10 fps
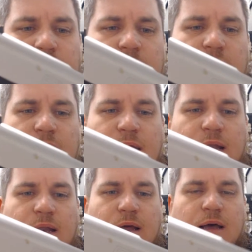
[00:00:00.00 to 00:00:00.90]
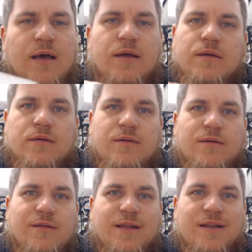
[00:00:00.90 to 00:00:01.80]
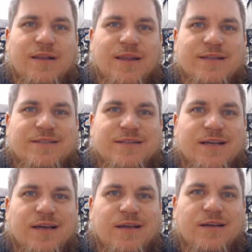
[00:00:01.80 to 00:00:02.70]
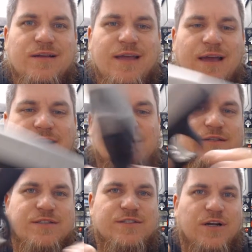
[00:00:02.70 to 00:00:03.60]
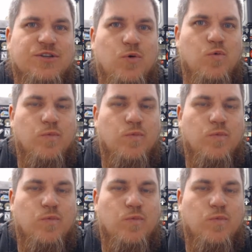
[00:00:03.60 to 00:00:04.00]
and let's start the show.